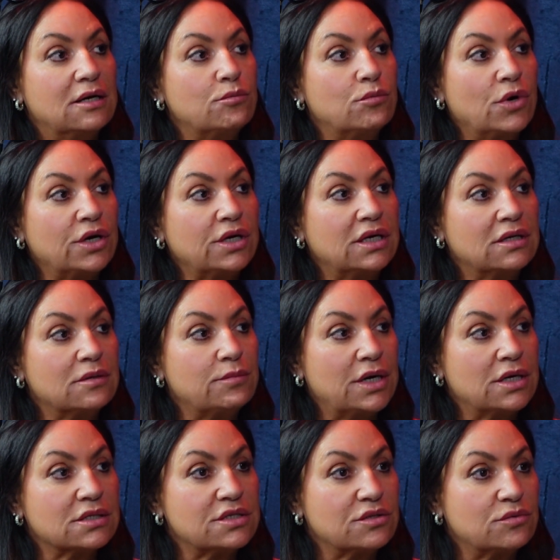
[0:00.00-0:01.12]
working in
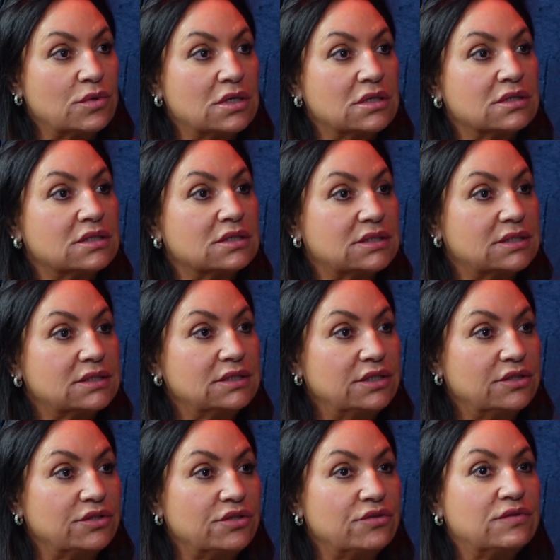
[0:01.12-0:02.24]
parts of the world that
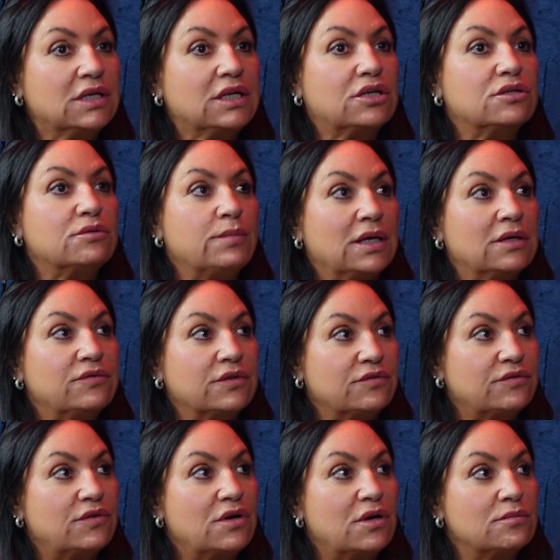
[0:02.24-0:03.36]
you really could benefit
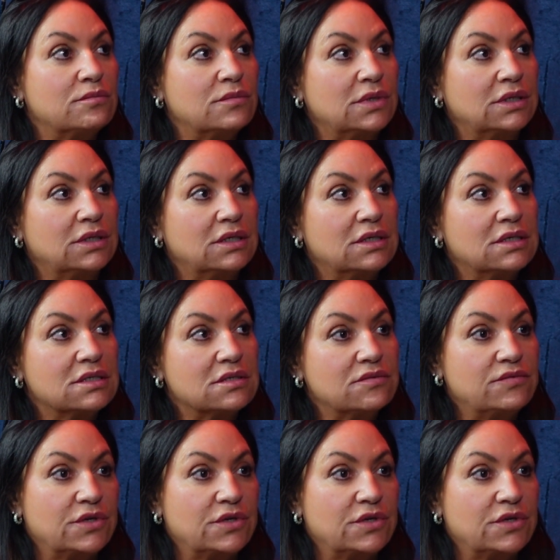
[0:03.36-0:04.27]
from some